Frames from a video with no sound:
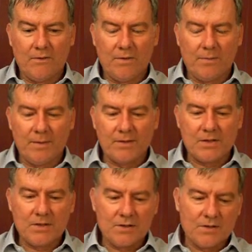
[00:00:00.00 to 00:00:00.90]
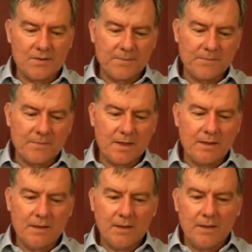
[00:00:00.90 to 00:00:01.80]
of the premises,
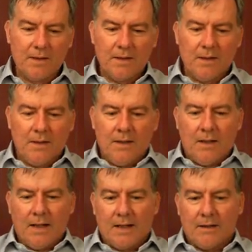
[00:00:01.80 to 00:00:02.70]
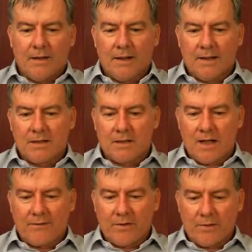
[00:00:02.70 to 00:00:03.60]
and is
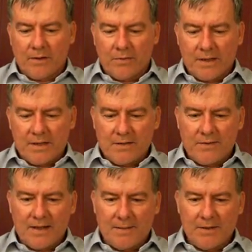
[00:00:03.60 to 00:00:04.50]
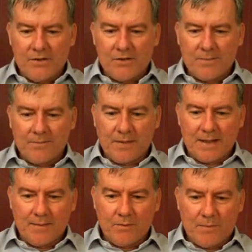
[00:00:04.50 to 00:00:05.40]
likely to increase the damage
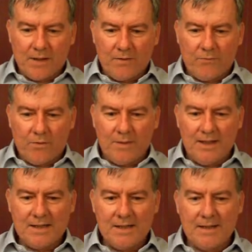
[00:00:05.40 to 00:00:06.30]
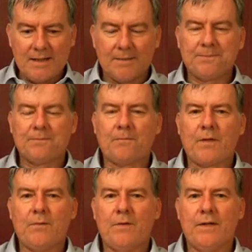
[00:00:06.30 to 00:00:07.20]
payable by the former lessee.
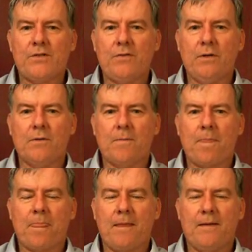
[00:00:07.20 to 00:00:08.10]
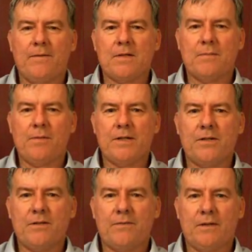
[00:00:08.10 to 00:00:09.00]
Well, that's true. If there's a
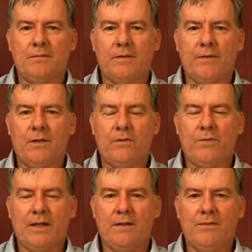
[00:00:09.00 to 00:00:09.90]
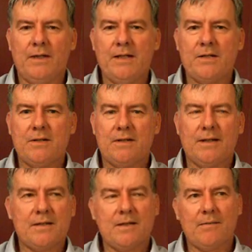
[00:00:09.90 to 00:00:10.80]
breach of the contract of lease and
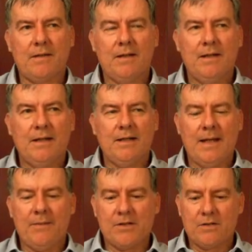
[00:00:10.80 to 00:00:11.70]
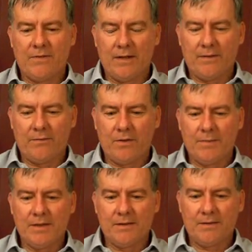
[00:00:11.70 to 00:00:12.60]
there's some damages flowing
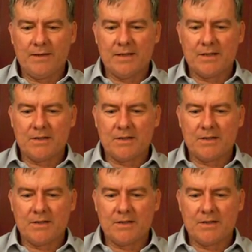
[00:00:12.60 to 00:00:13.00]
from it, the